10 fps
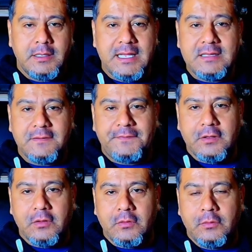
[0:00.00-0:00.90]
in the
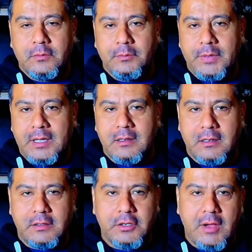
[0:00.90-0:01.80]
field but
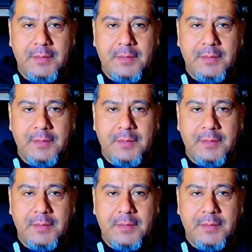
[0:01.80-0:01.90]
you know,